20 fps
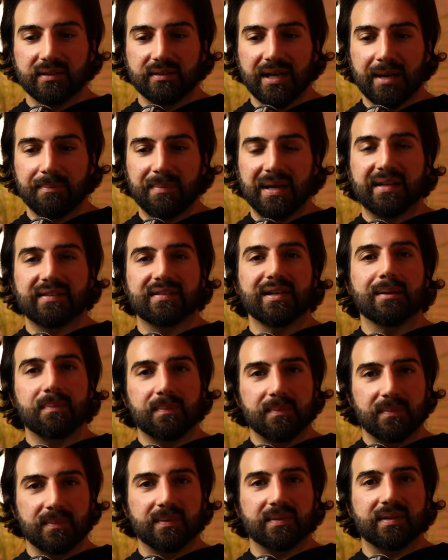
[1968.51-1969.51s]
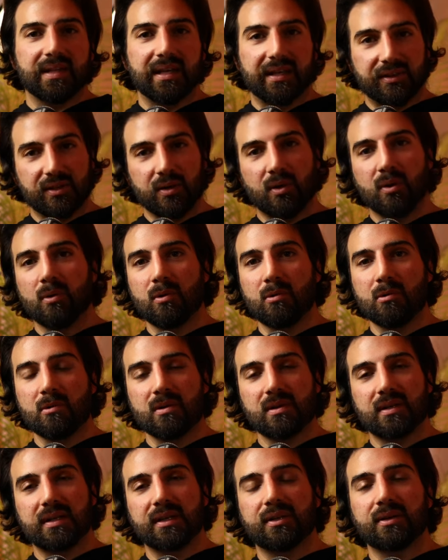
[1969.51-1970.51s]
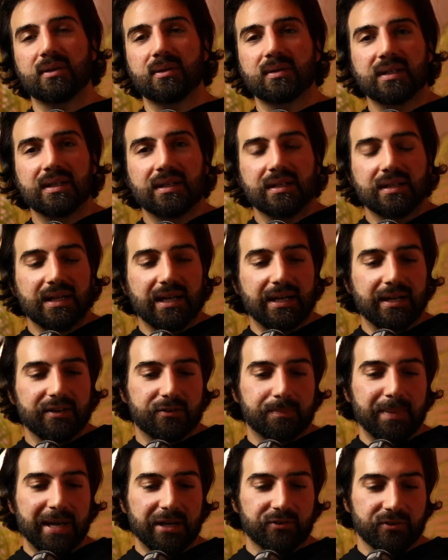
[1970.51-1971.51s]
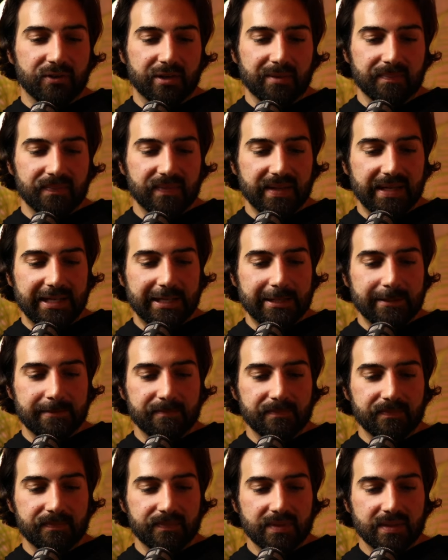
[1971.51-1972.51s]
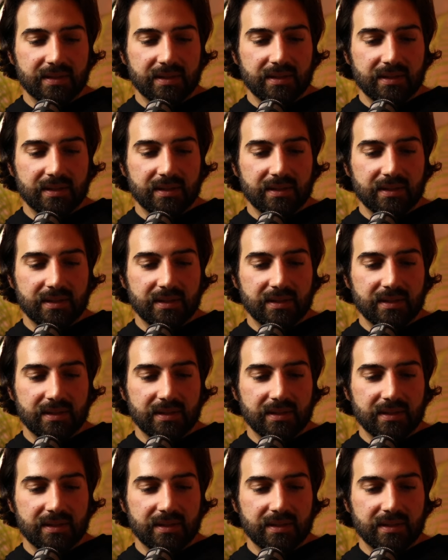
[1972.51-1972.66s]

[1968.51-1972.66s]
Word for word: that makes up like the whole you know uh, spectrum um,